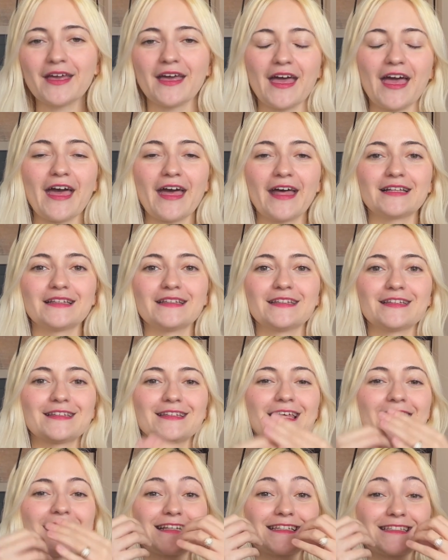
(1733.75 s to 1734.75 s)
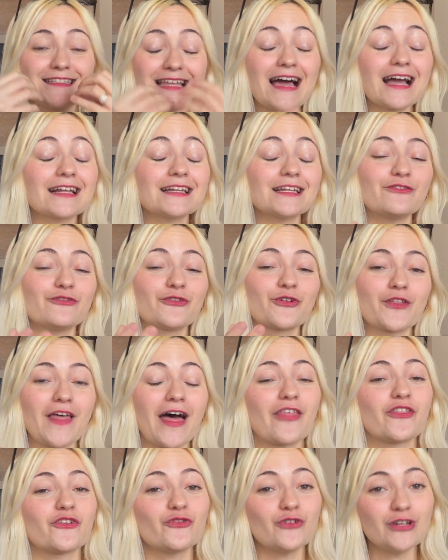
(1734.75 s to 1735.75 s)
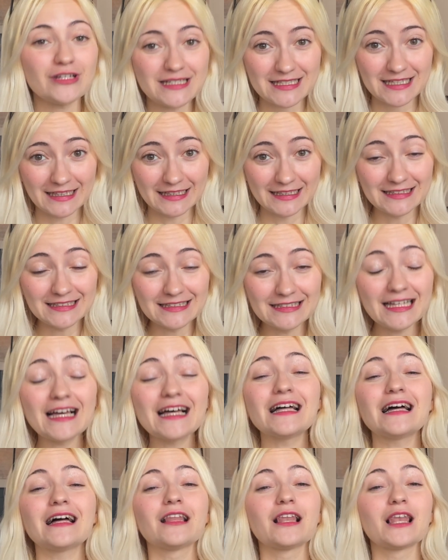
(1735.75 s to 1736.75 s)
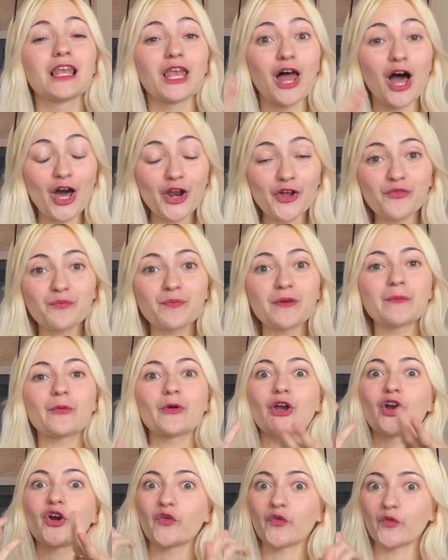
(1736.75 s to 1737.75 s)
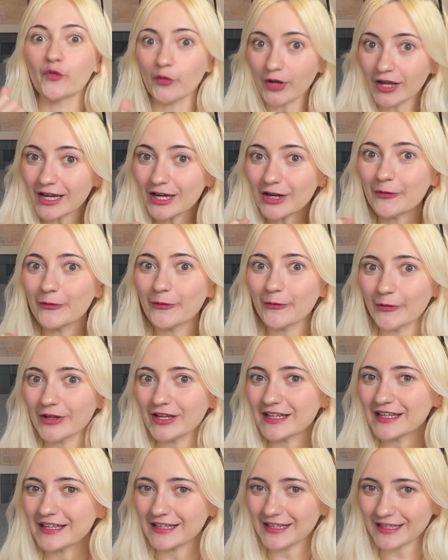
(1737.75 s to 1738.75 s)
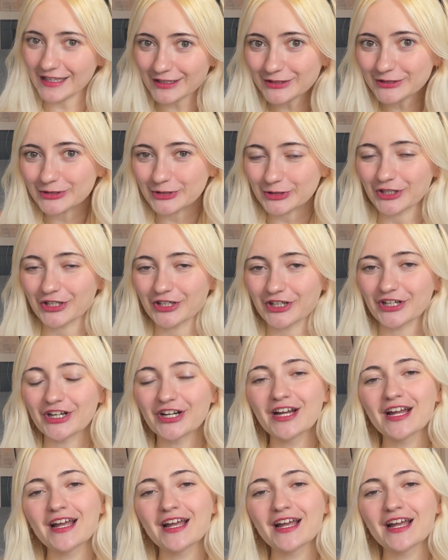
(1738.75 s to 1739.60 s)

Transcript: And exactly for that reason, a lot of people are really, really into her,